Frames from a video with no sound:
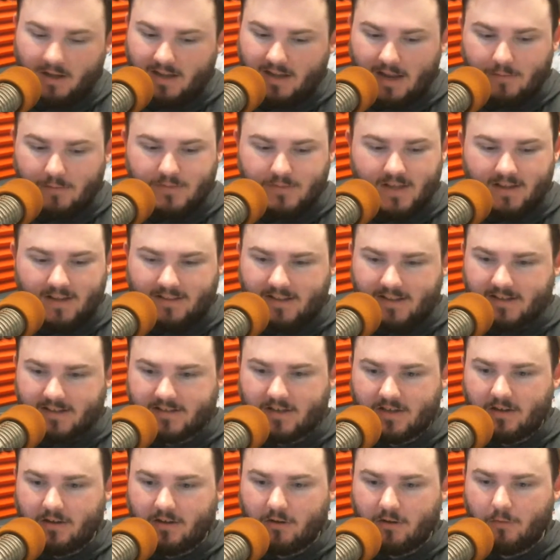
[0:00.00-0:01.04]
games like
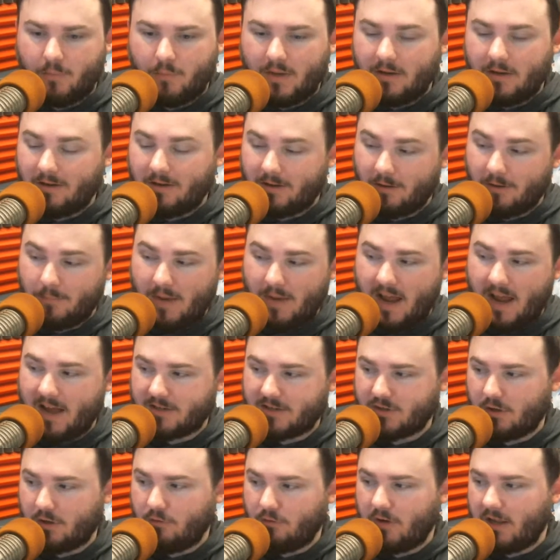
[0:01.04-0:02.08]
this, it could be
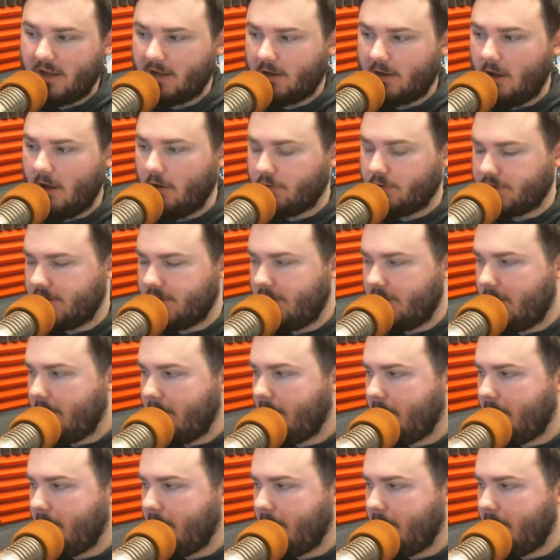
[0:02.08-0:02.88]
actually really close.